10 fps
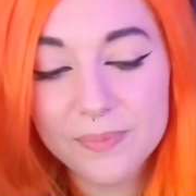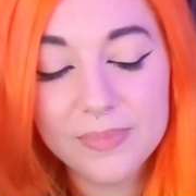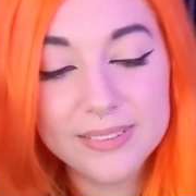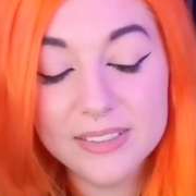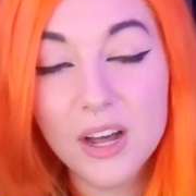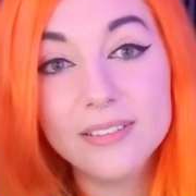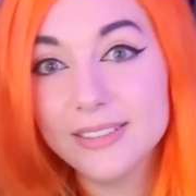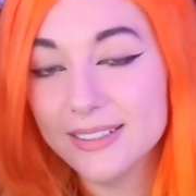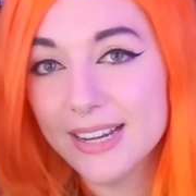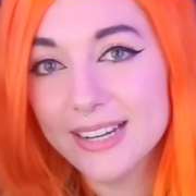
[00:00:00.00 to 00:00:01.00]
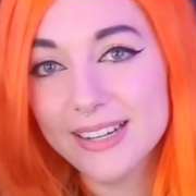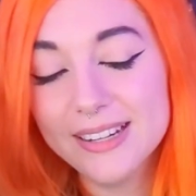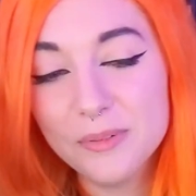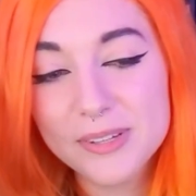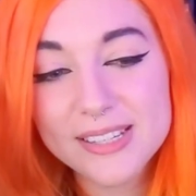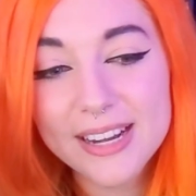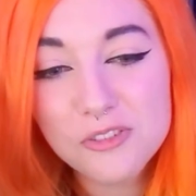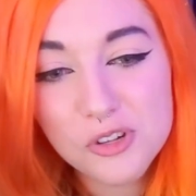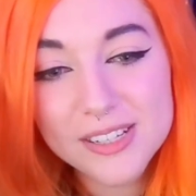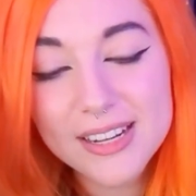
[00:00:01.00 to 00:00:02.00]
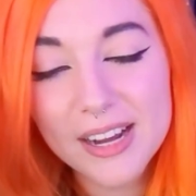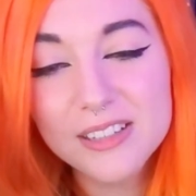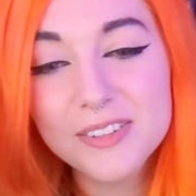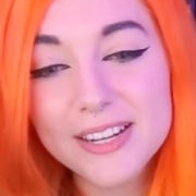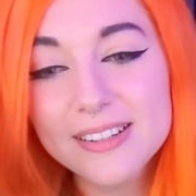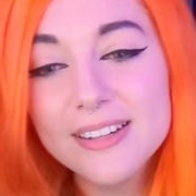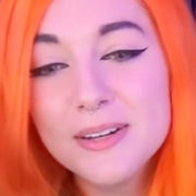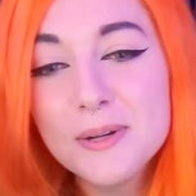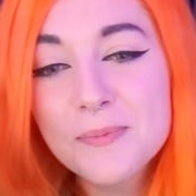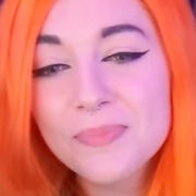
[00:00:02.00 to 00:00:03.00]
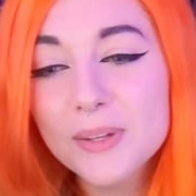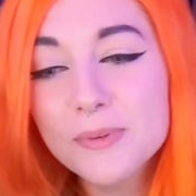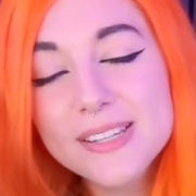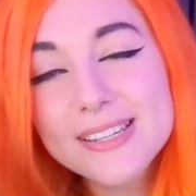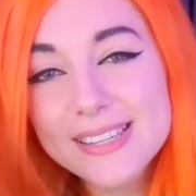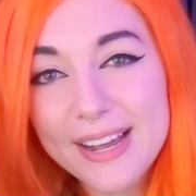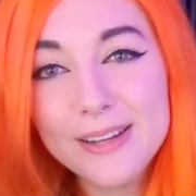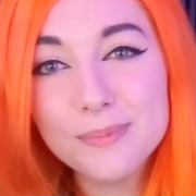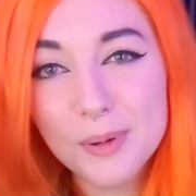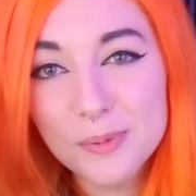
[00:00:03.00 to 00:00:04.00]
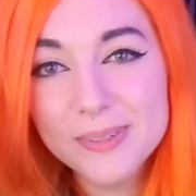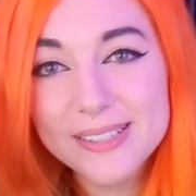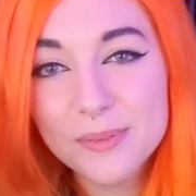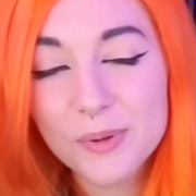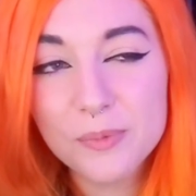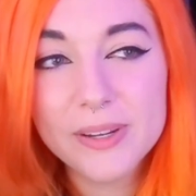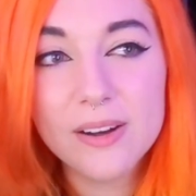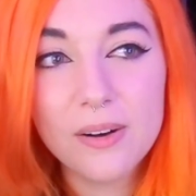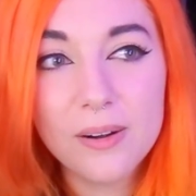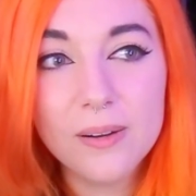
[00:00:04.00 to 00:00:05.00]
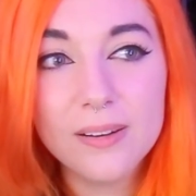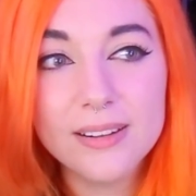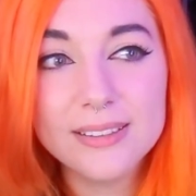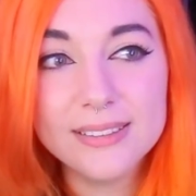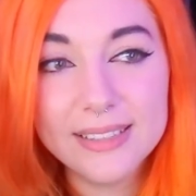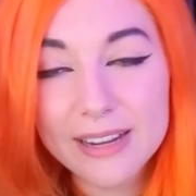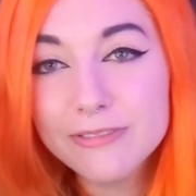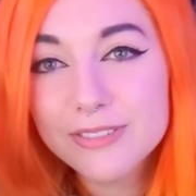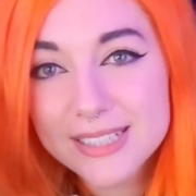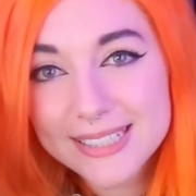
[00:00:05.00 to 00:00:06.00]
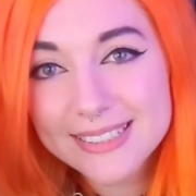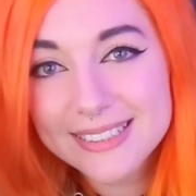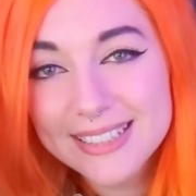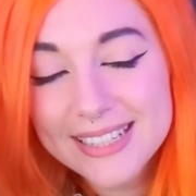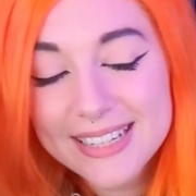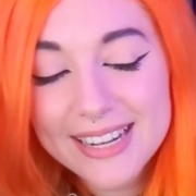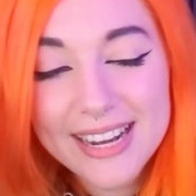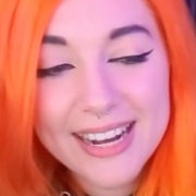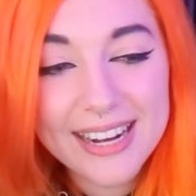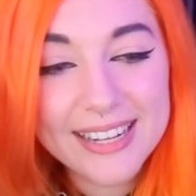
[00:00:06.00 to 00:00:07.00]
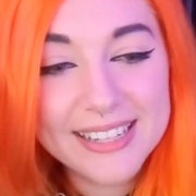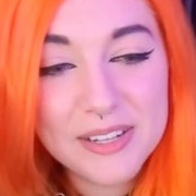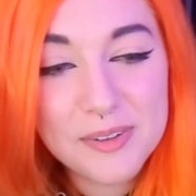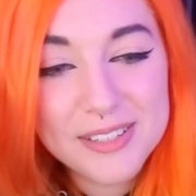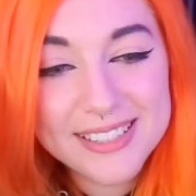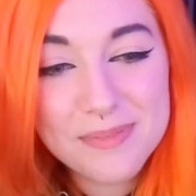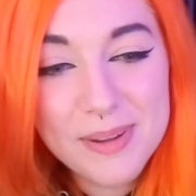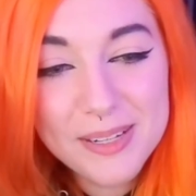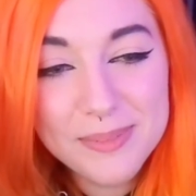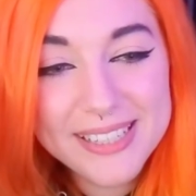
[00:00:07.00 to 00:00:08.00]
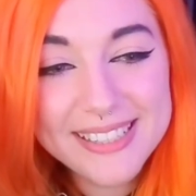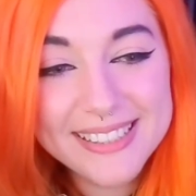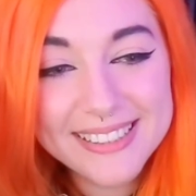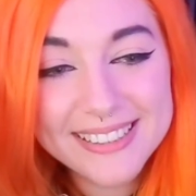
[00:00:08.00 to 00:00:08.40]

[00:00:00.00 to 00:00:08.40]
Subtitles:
Nothing like it. It was actually kind of it was a sad moment when we all left. It made me